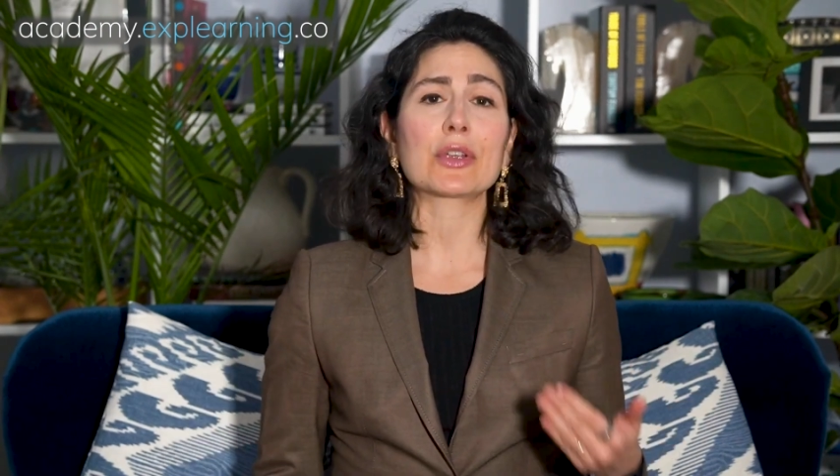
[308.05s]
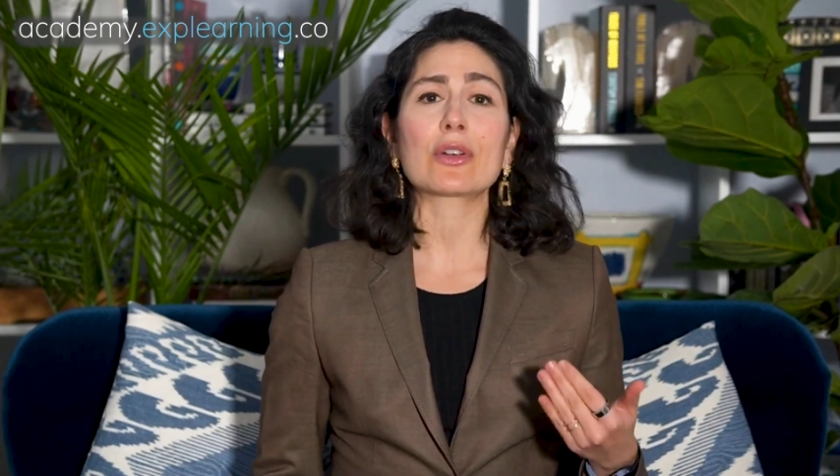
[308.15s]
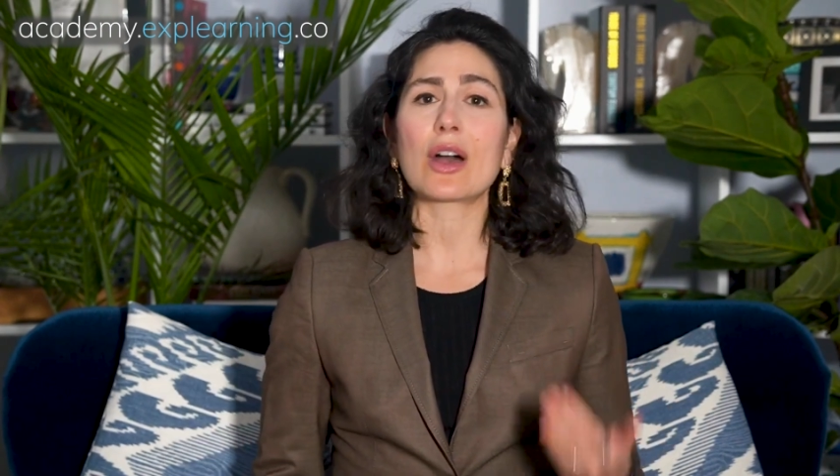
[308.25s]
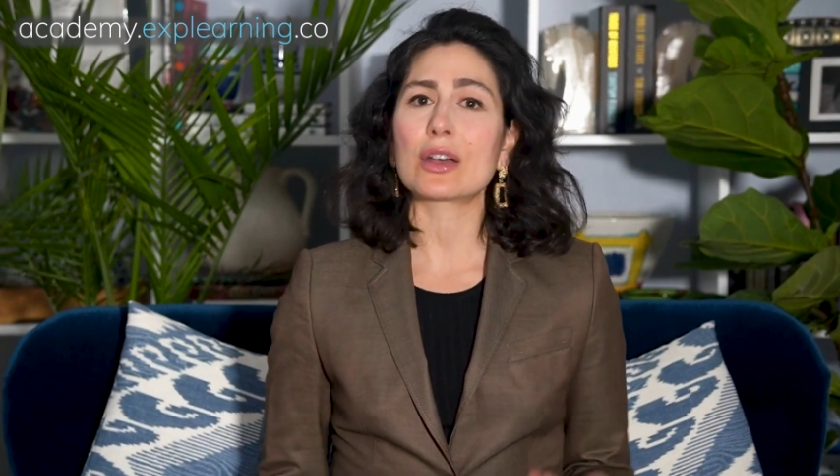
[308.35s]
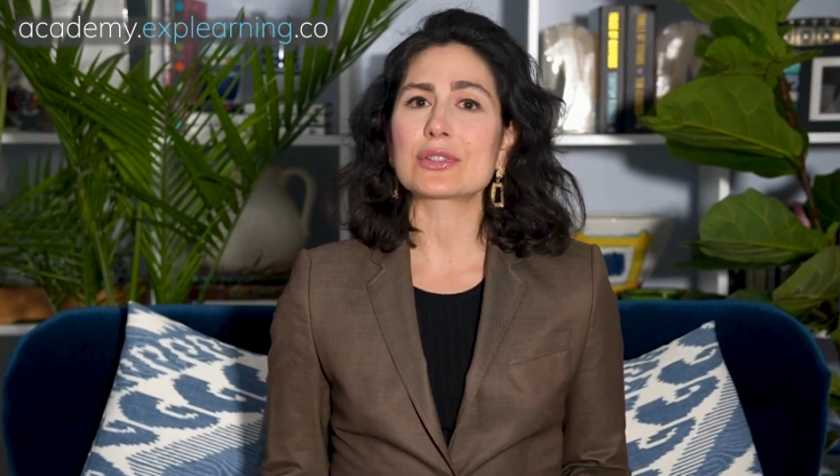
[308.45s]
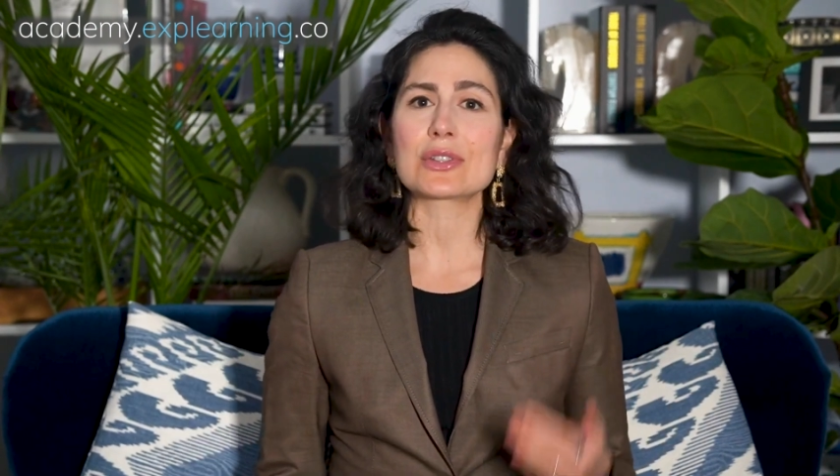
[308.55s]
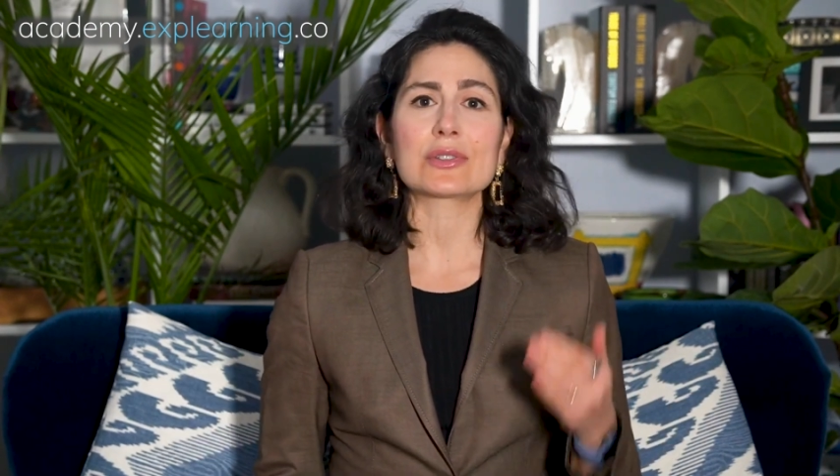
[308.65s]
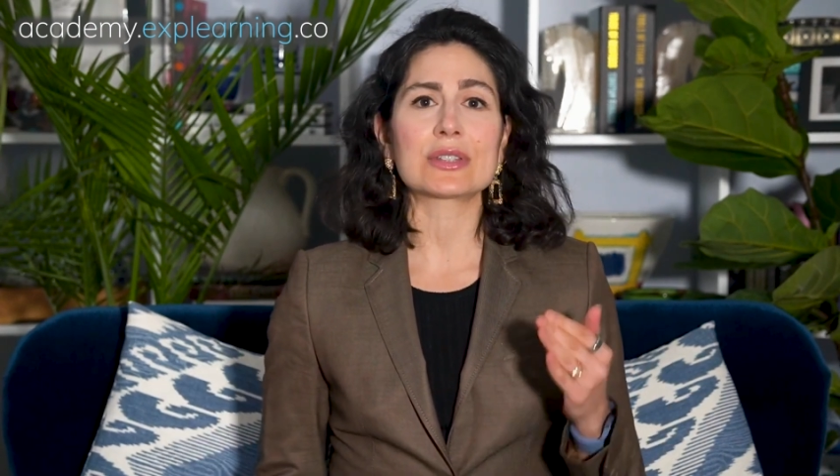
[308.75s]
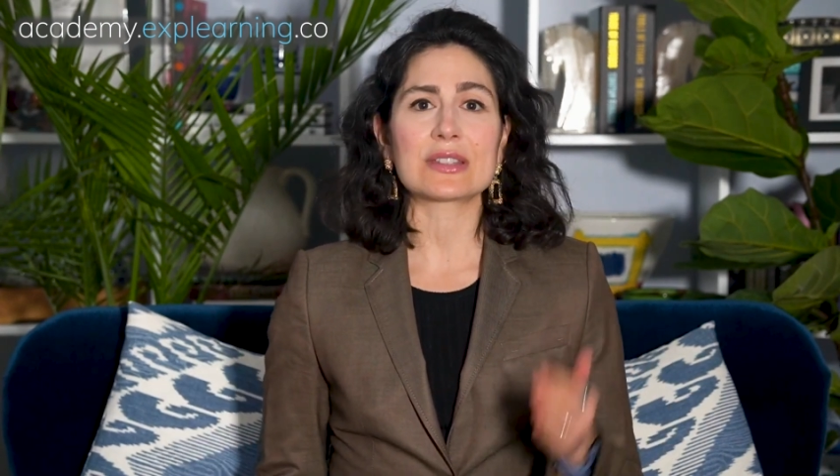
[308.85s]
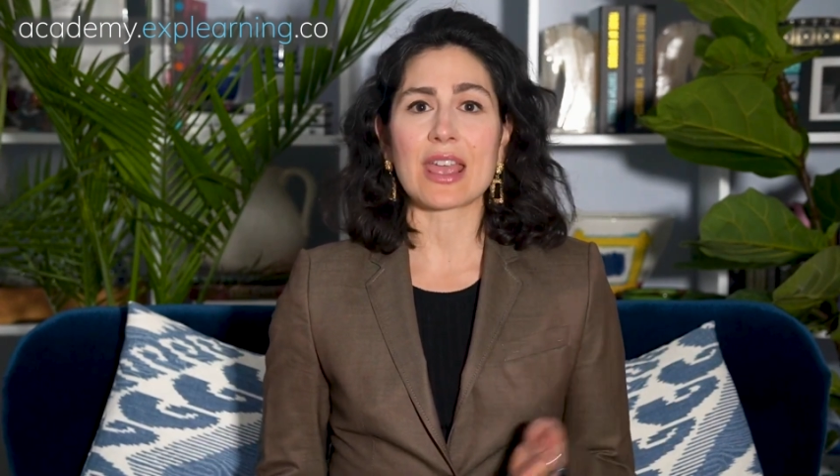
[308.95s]
but you're
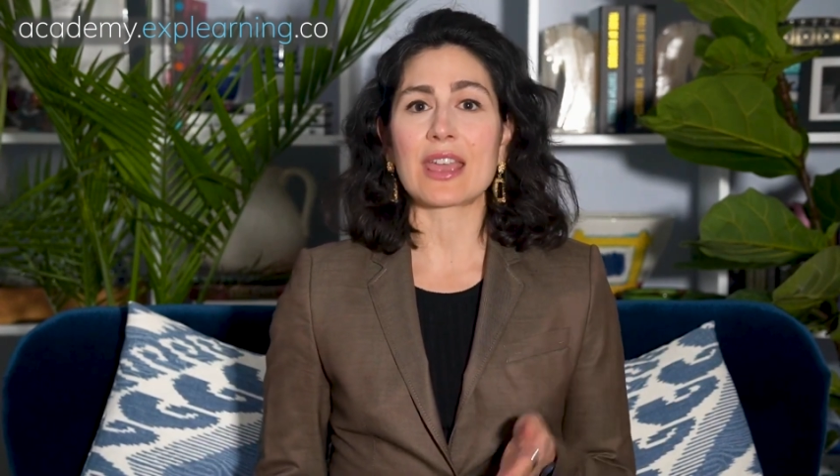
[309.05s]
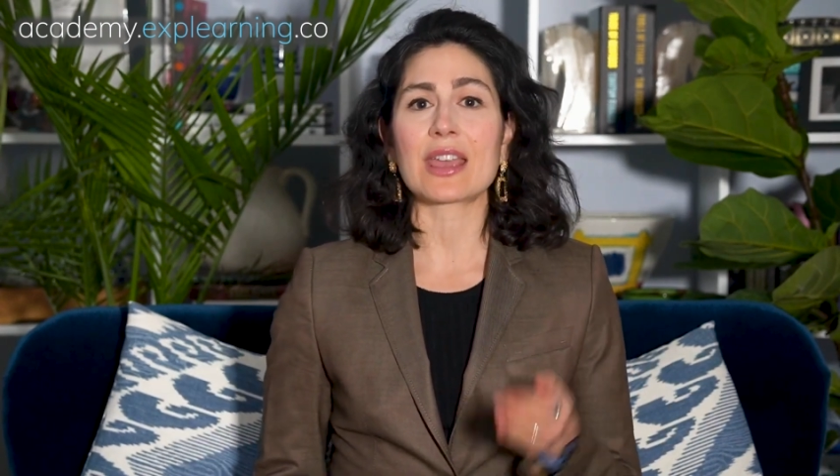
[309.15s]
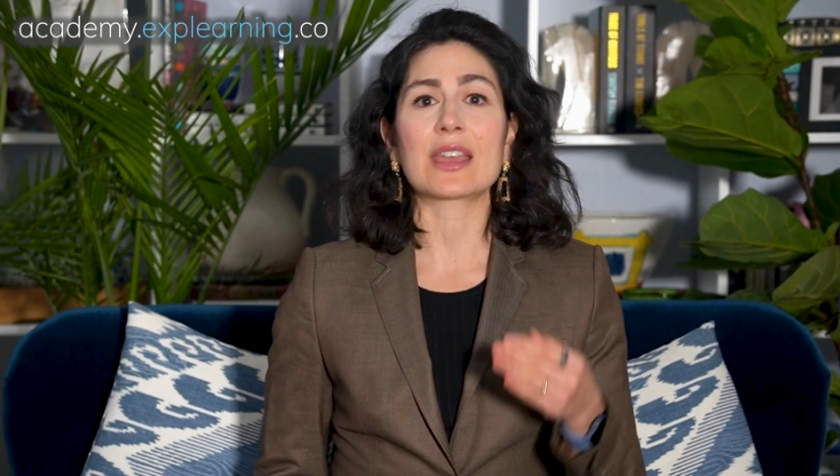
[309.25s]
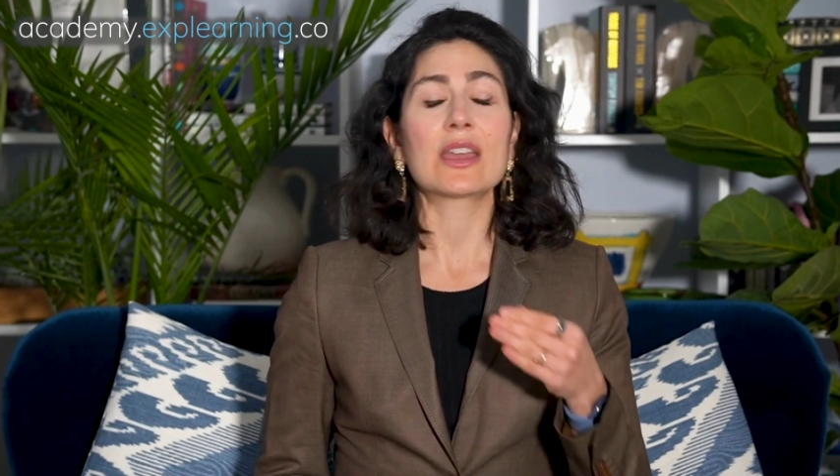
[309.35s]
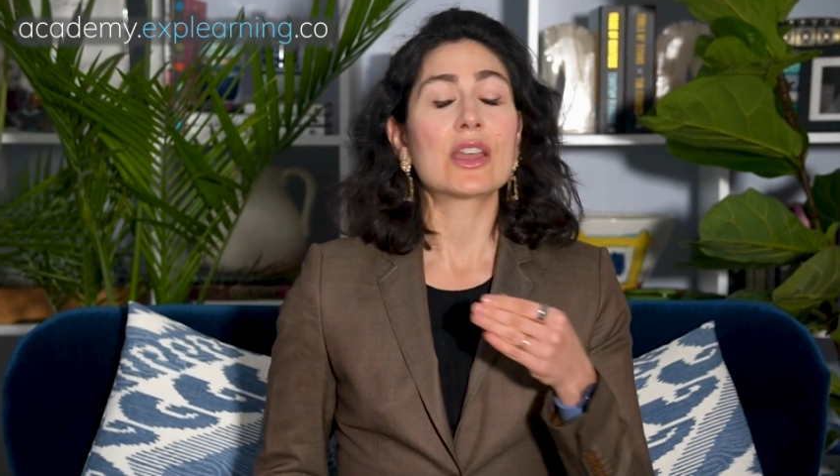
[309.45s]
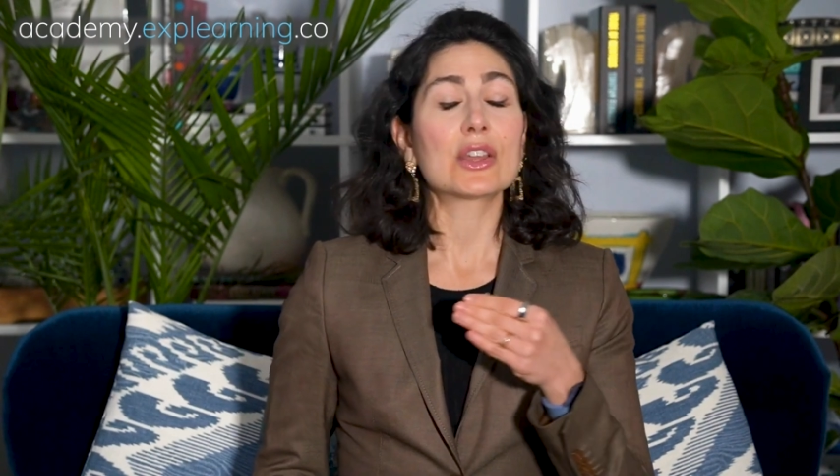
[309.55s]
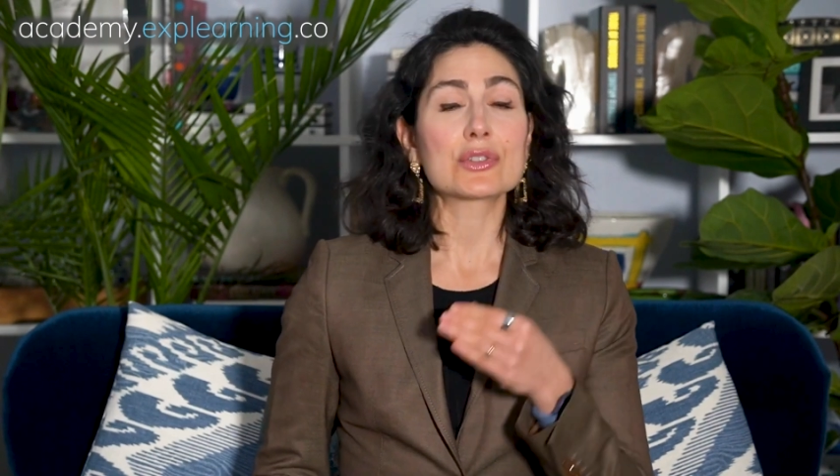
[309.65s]
also staying